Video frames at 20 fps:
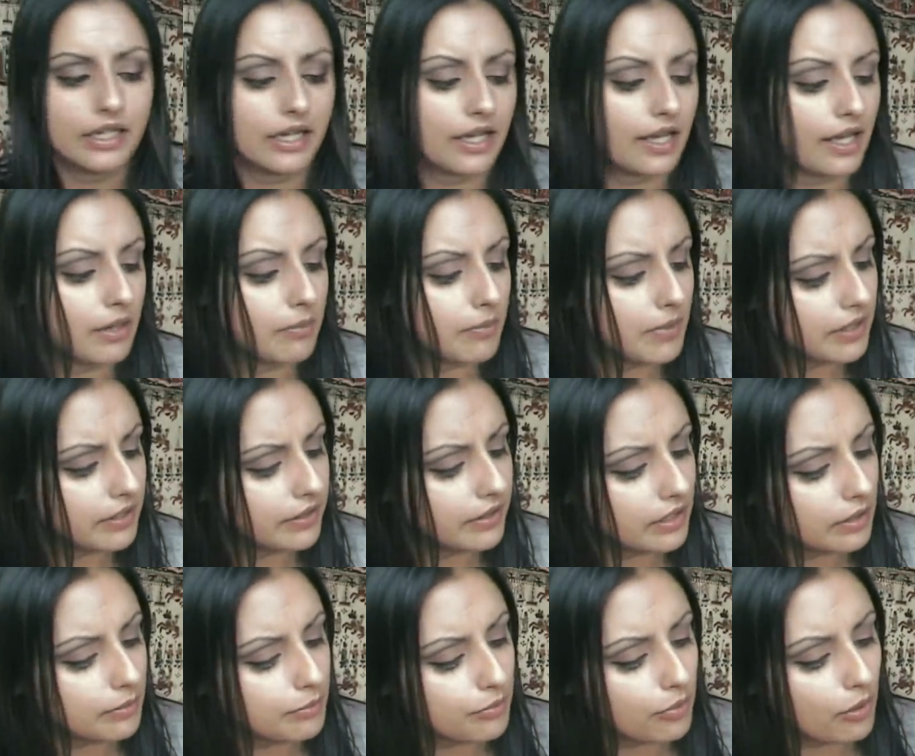and I
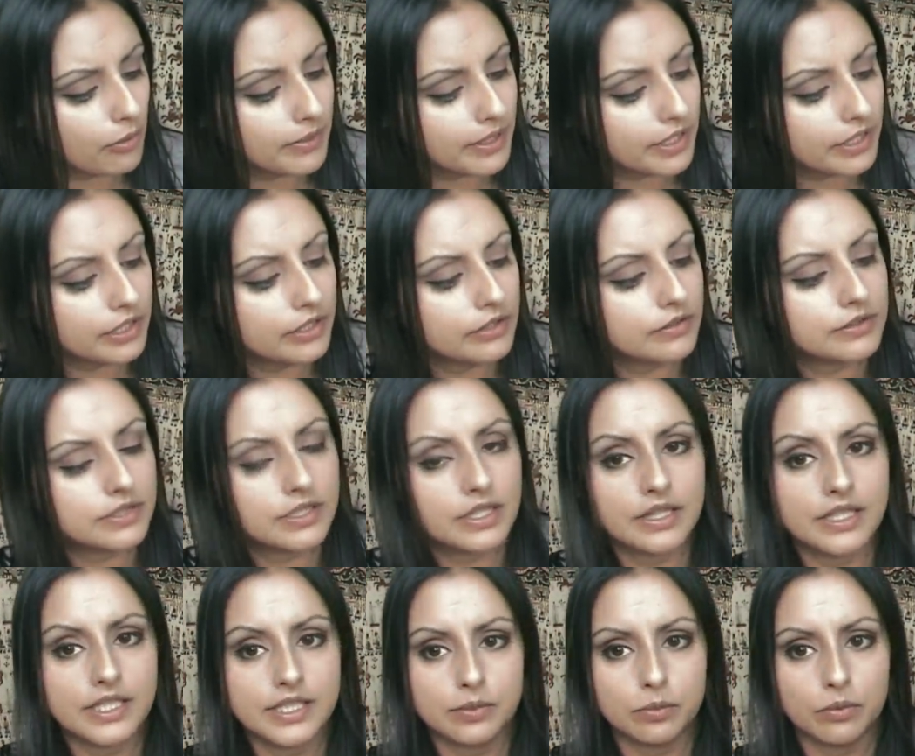think I'm probably going to use
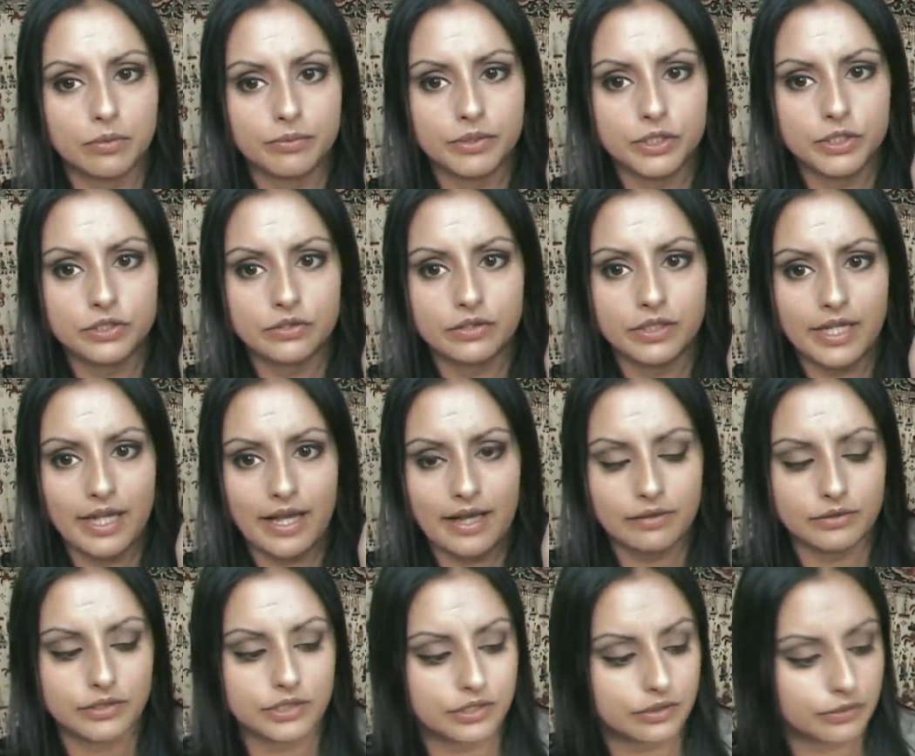this one, which is on the
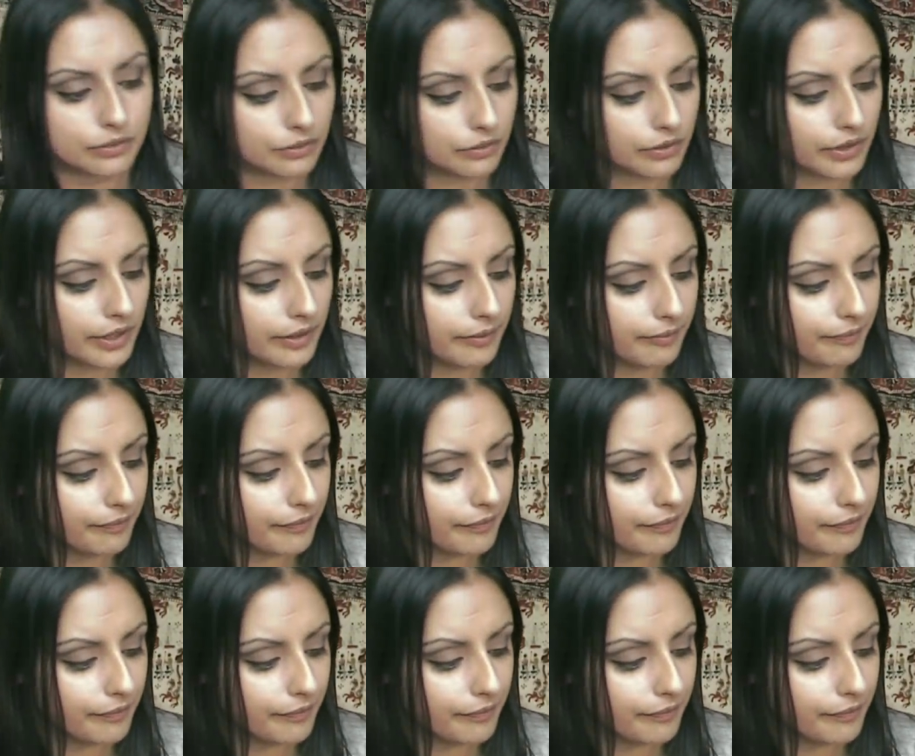outer corner.